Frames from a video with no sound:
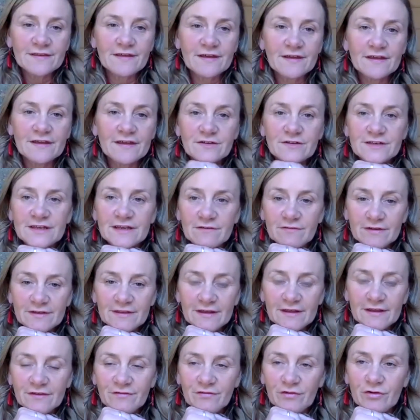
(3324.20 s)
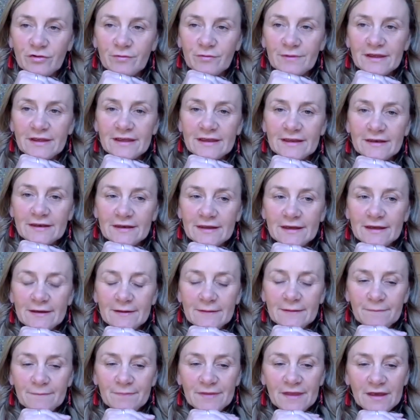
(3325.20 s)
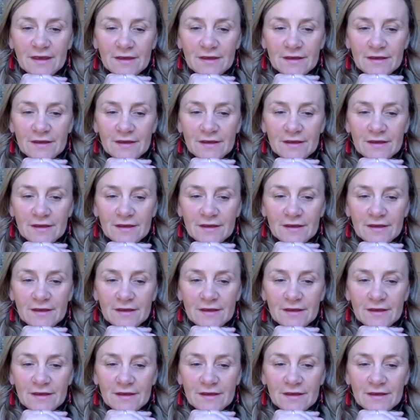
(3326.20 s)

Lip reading: Thank you, David. Thanks for coming in.